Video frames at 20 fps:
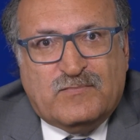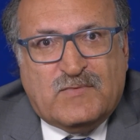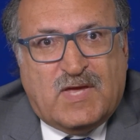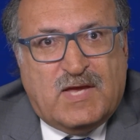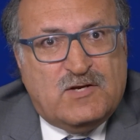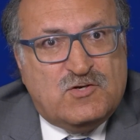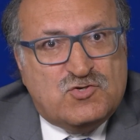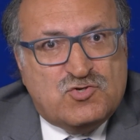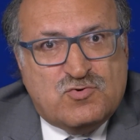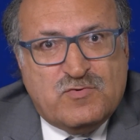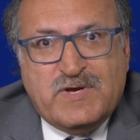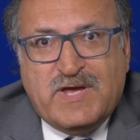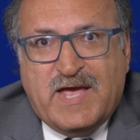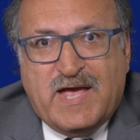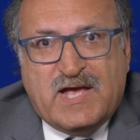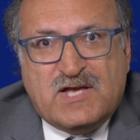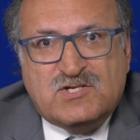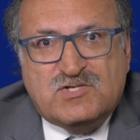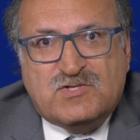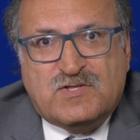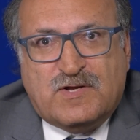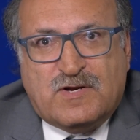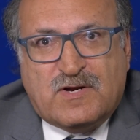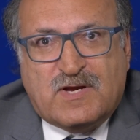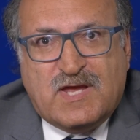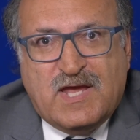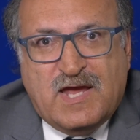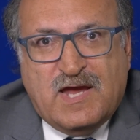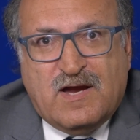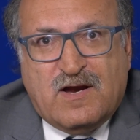and triage their
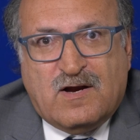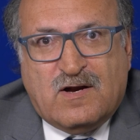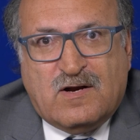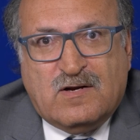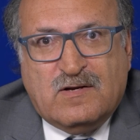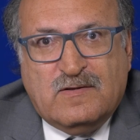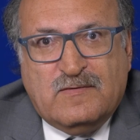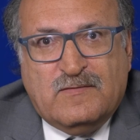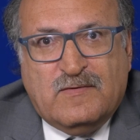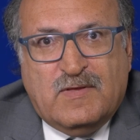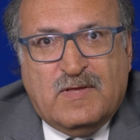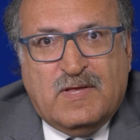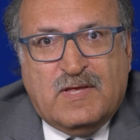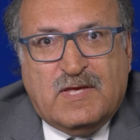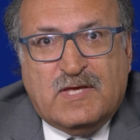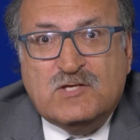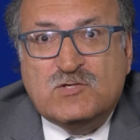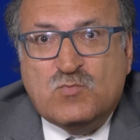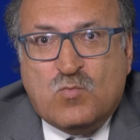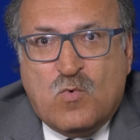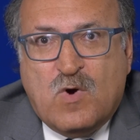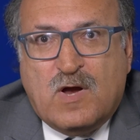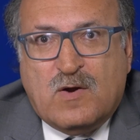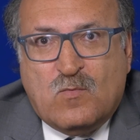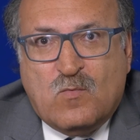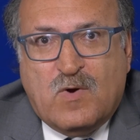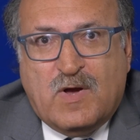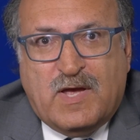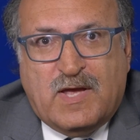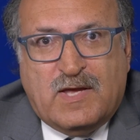care is one
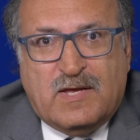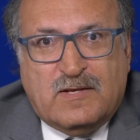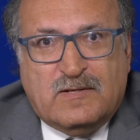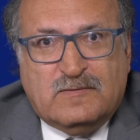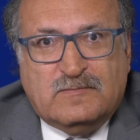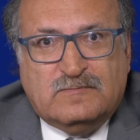way.